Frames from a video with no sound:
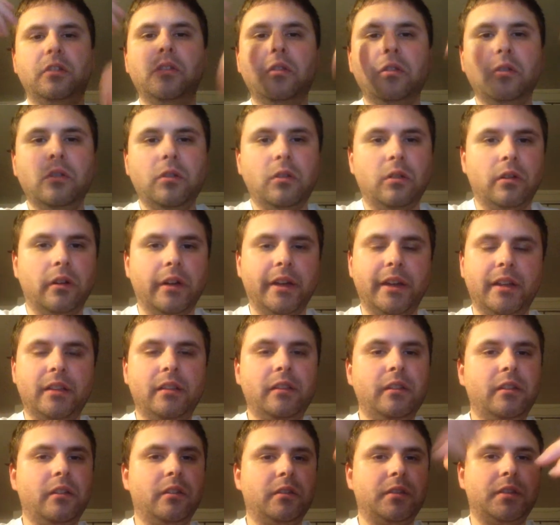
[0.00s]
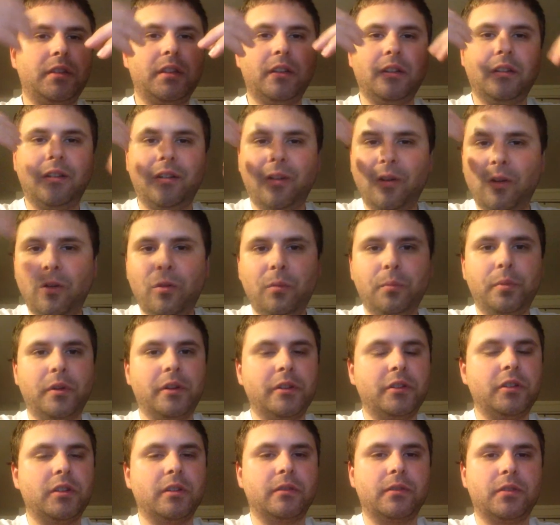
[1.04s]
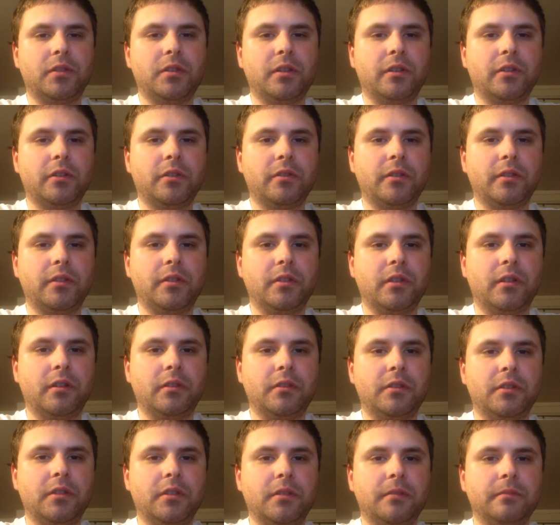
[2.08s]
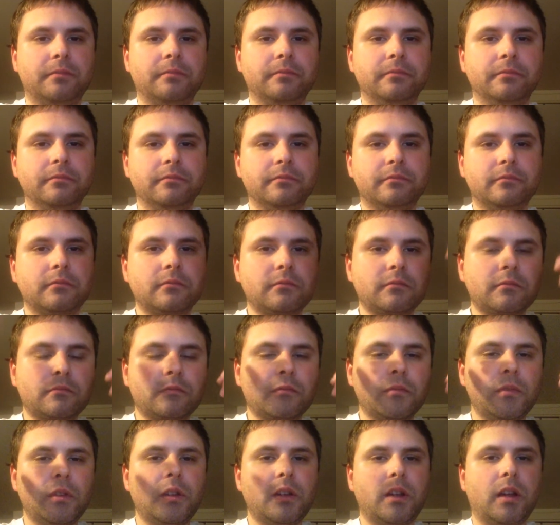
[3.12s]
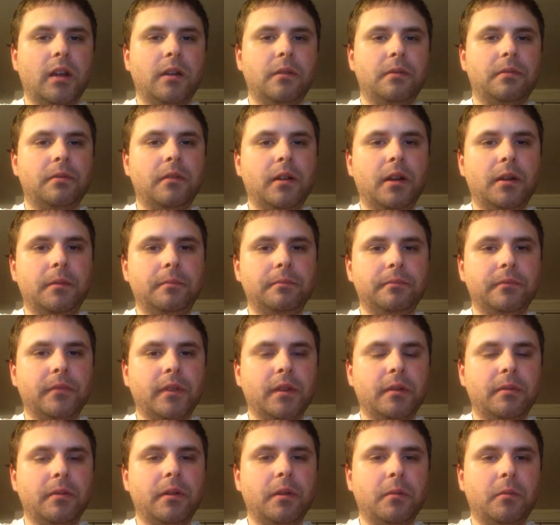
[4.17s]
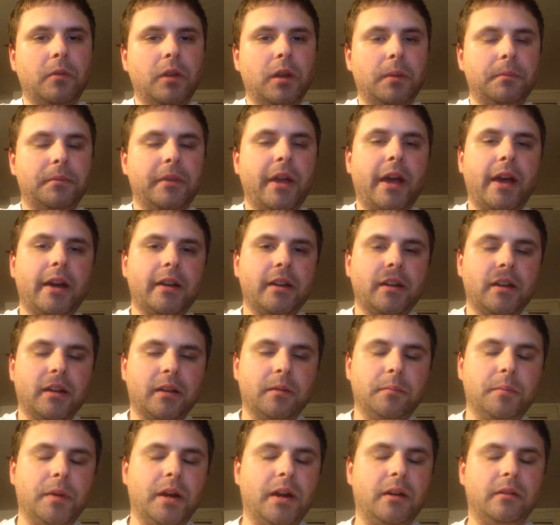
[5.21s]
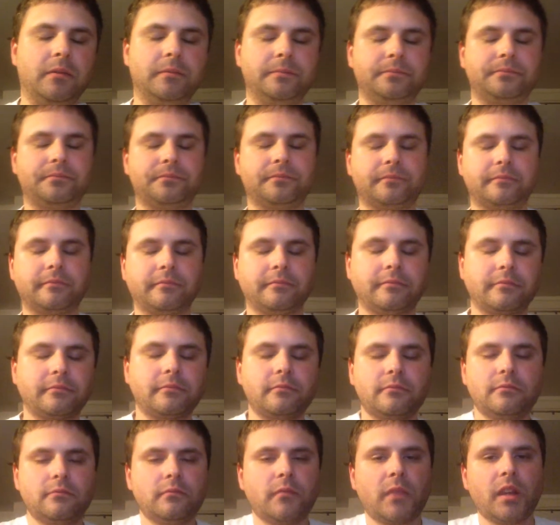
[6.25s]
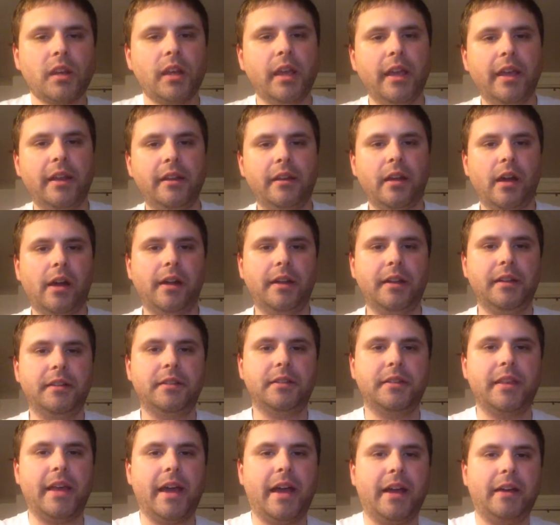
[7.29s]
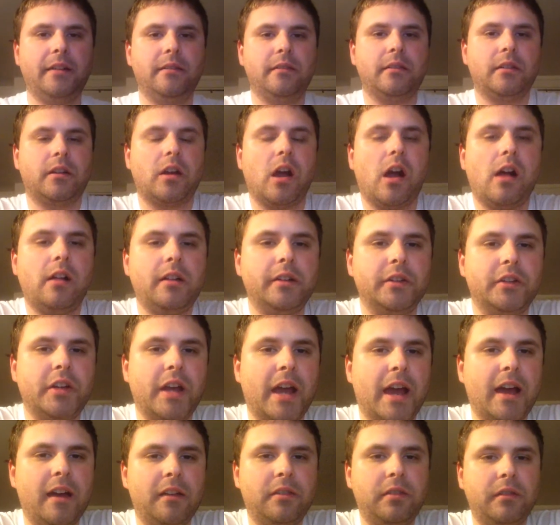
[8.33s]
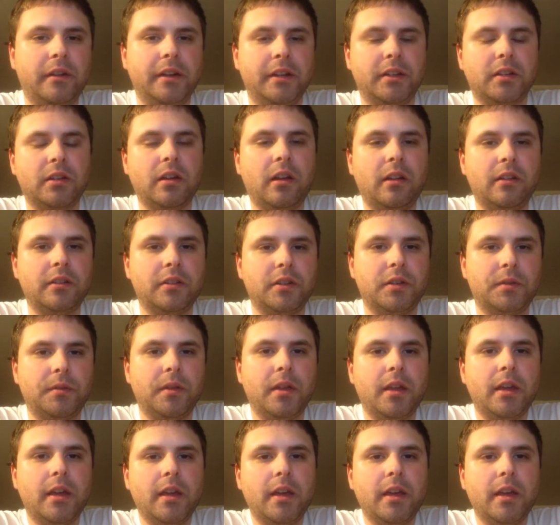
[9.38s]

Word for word: Google it, you'll see a whole bunch of search results uh, from from what I'm talking about. And uh, it's that college athletes, college